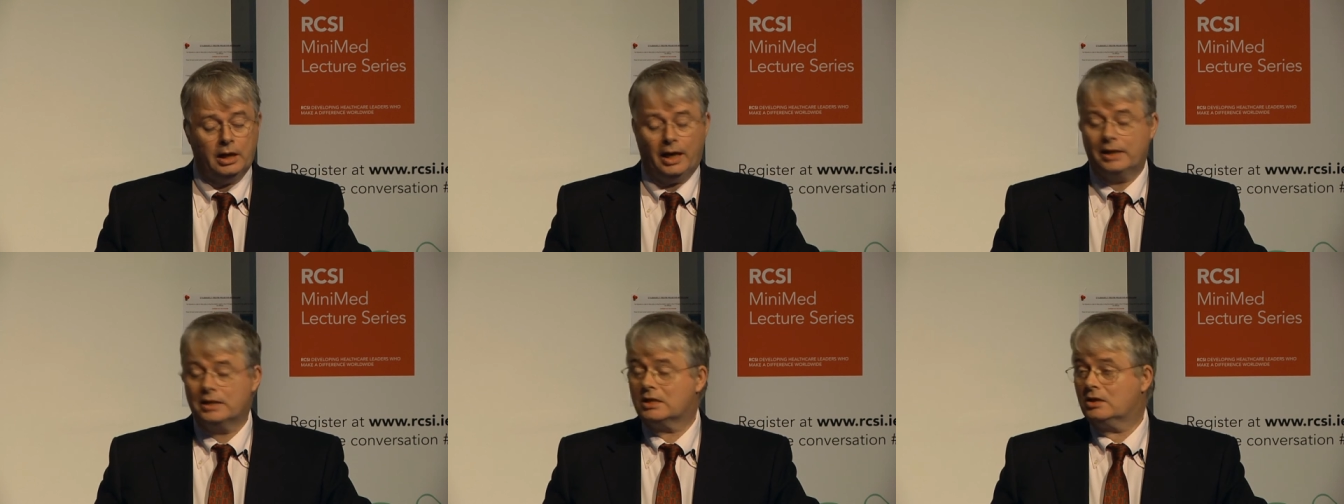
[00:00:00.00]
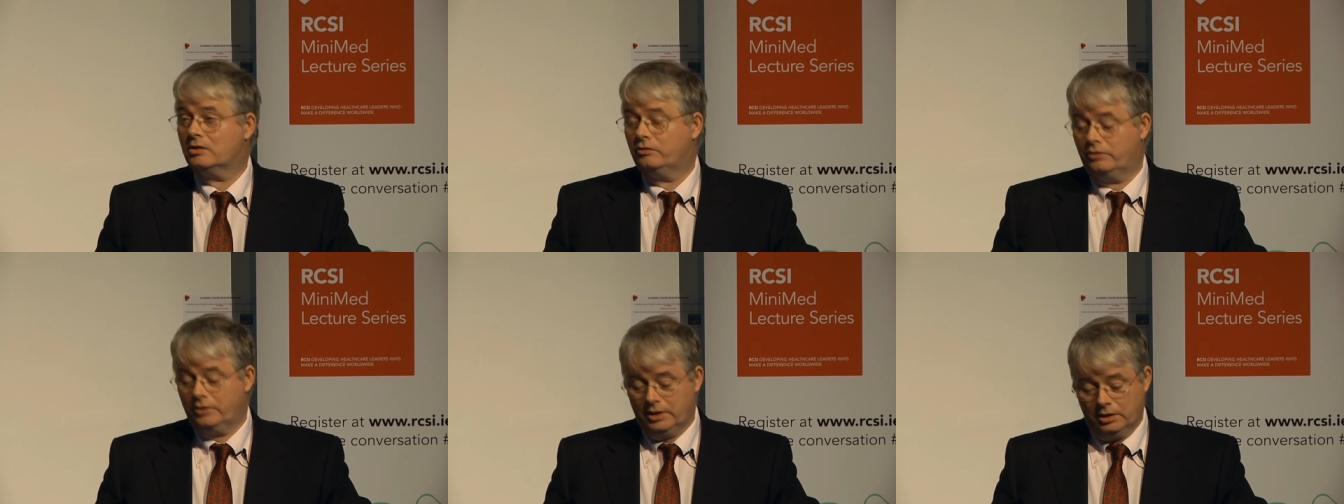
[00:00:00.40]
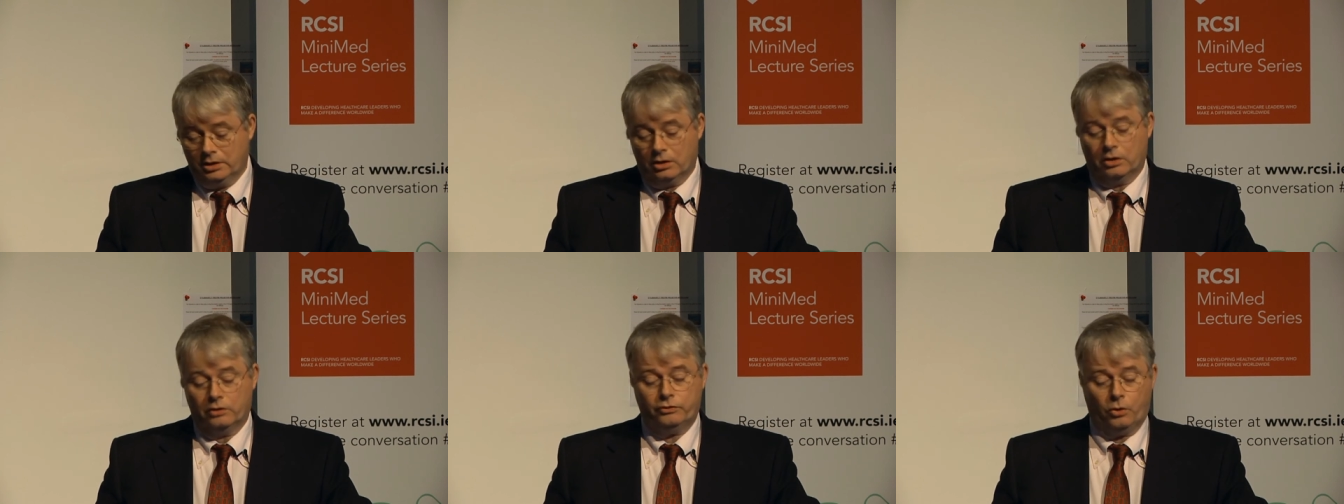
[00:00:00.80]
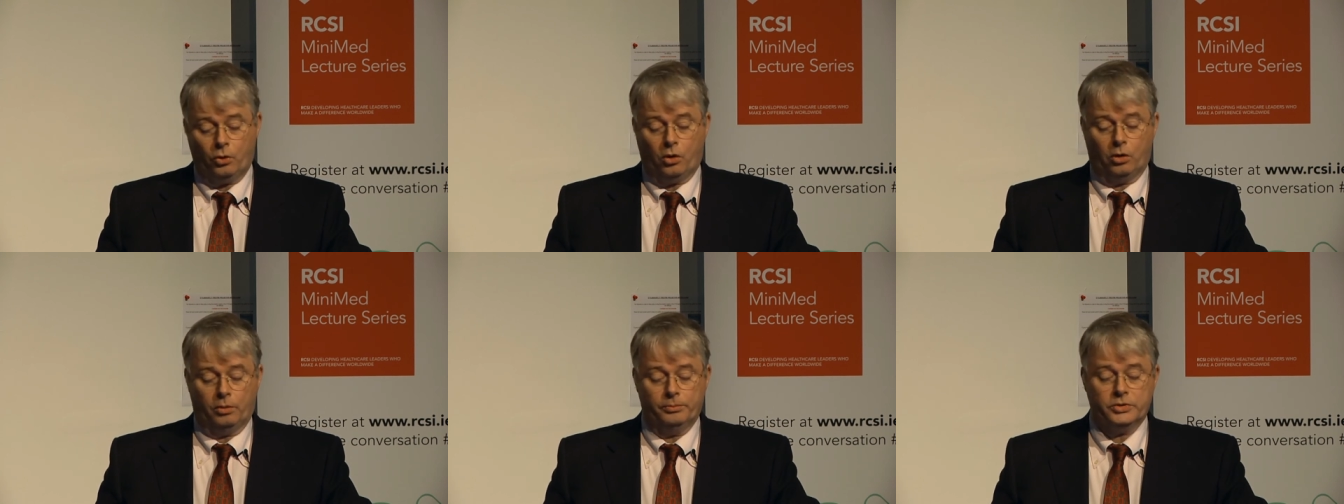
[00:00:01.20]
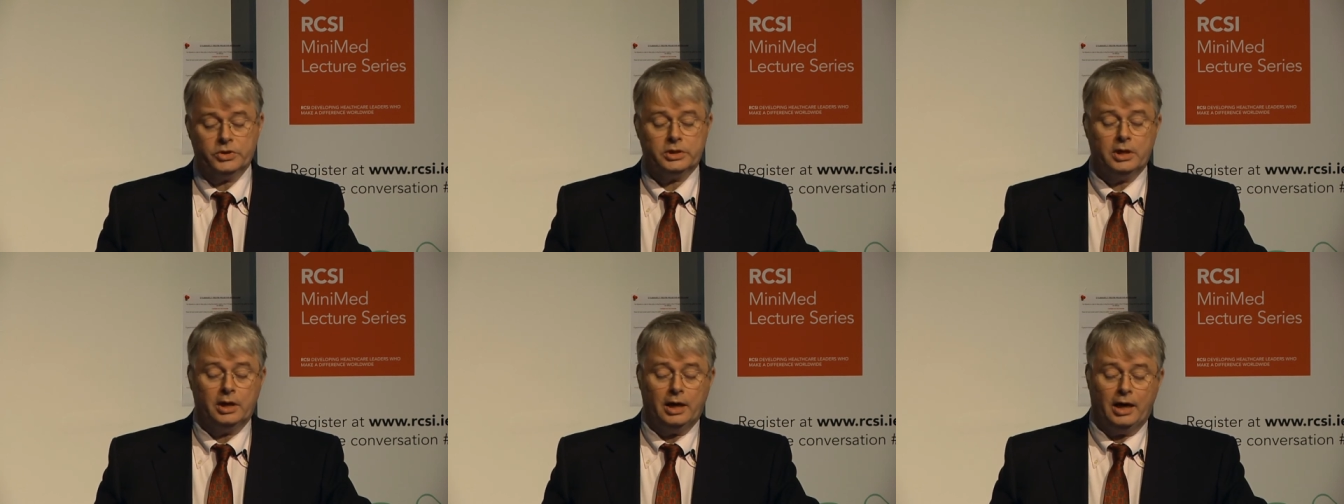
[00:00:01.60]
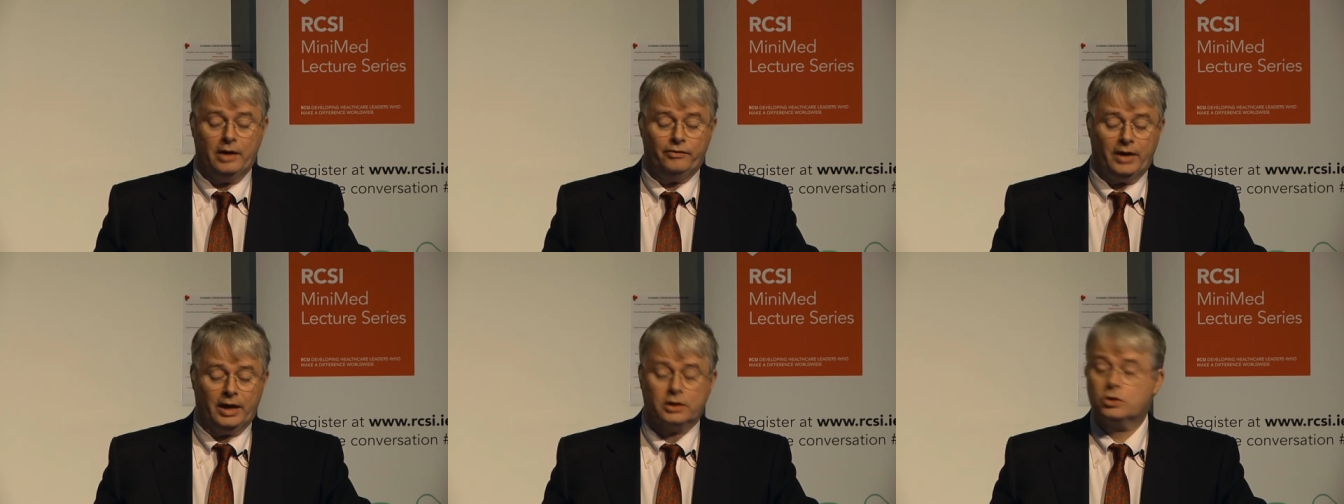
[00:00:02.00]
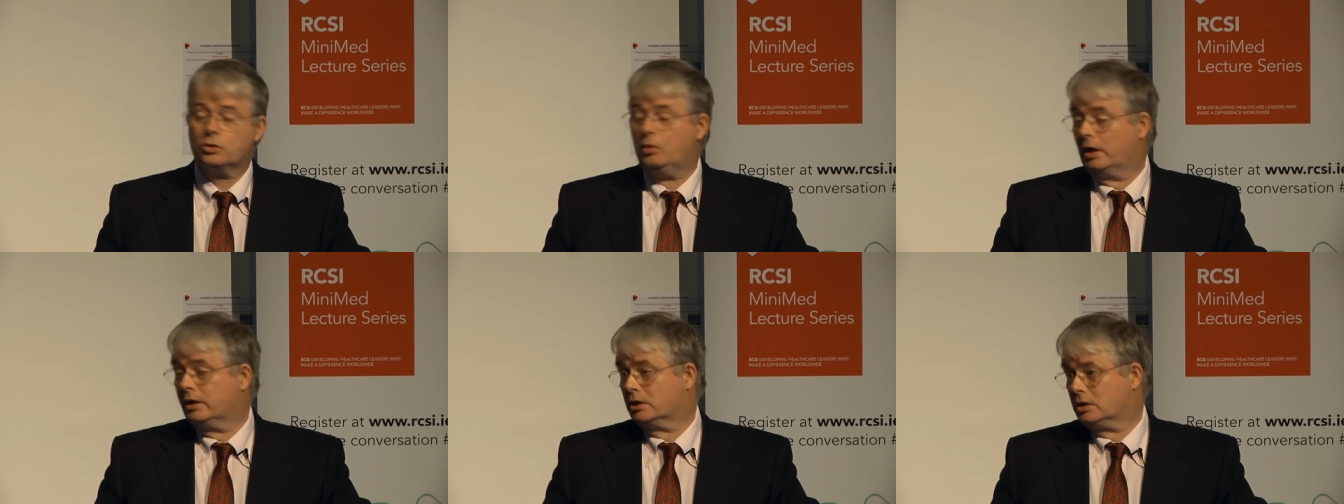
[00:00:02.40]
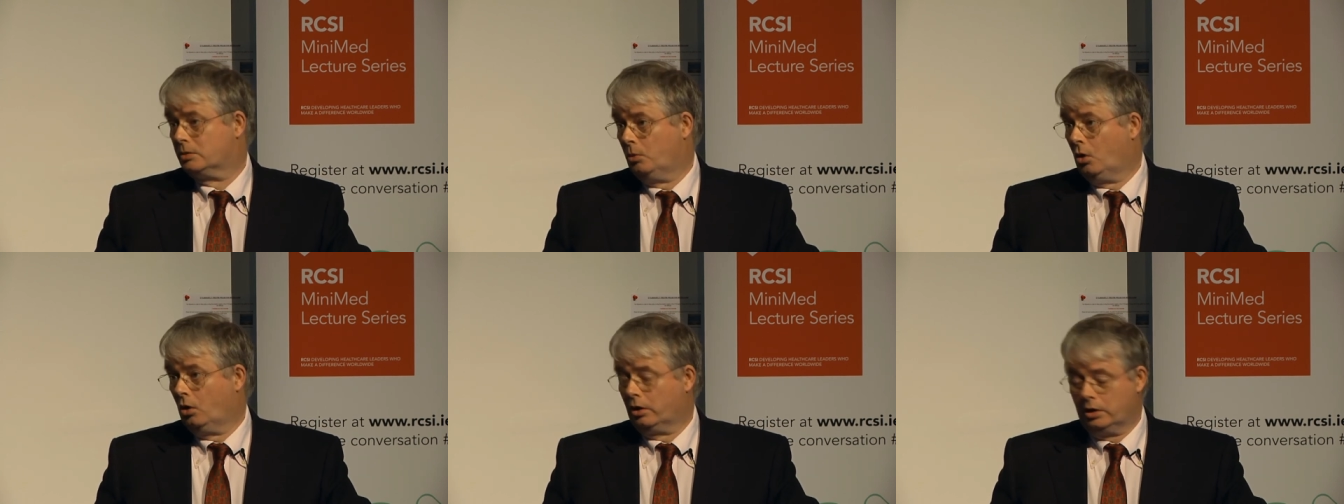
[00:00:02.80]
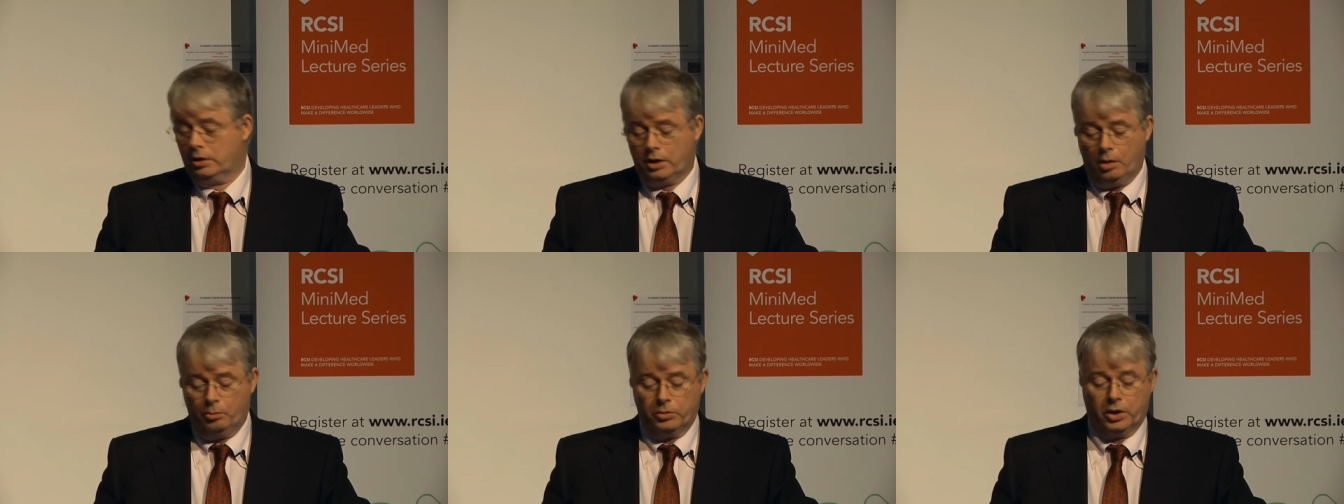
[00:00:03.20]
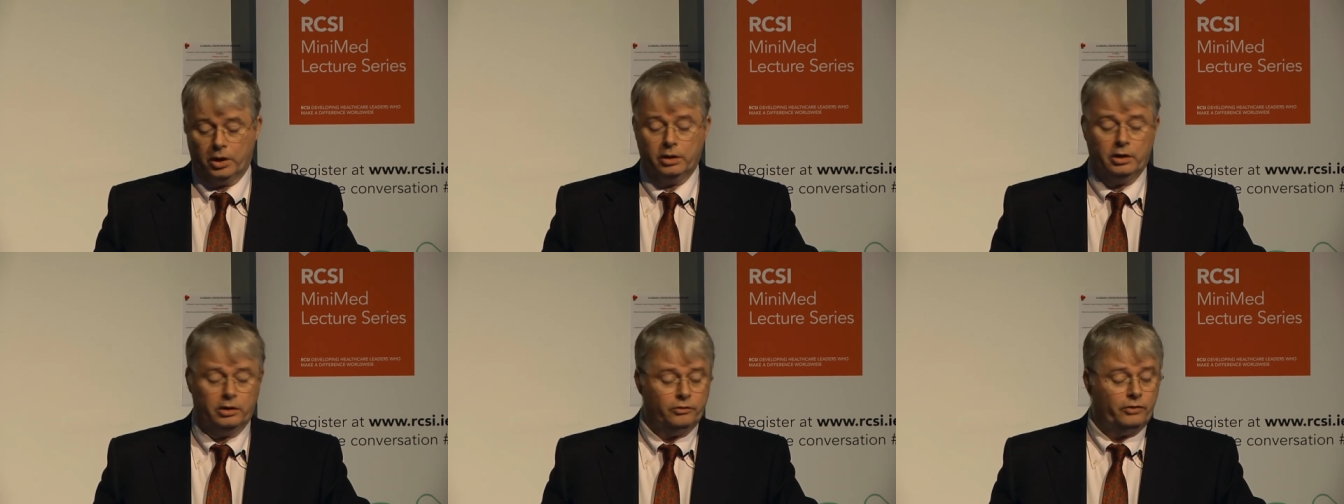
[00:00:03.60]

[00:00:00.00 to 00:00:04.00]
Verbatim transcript: and severe forms affect quite a smaller number,